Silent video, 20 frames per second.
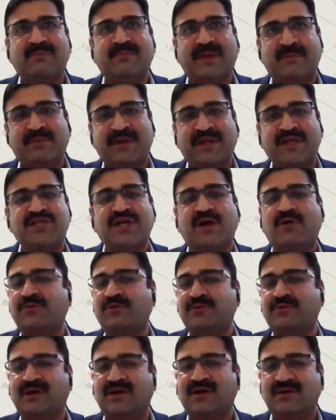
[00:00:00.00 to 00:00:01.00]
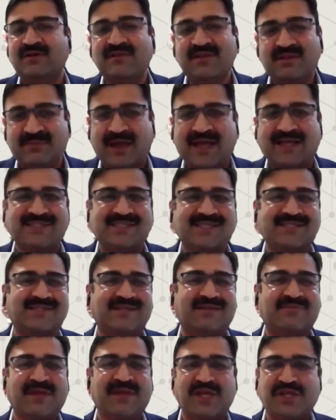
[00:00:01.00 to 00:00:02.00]
reach out to the, the,
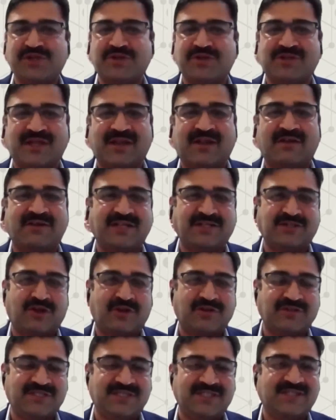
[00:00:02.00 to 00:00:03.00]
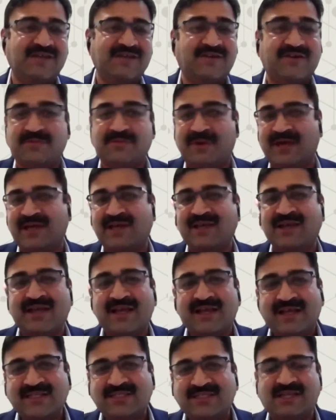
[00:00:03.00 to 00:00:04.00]
masses and make sure that our technology is heard by
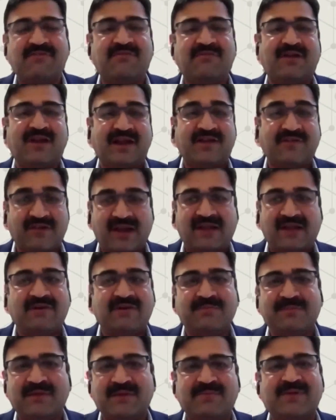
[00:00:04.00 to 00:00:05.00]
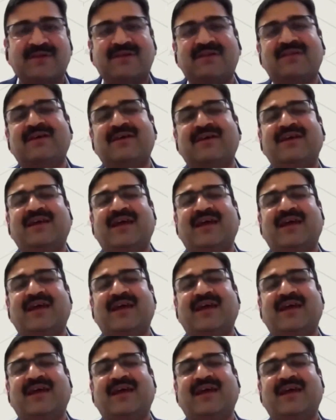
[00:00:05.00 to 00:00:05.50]
several and relevant people.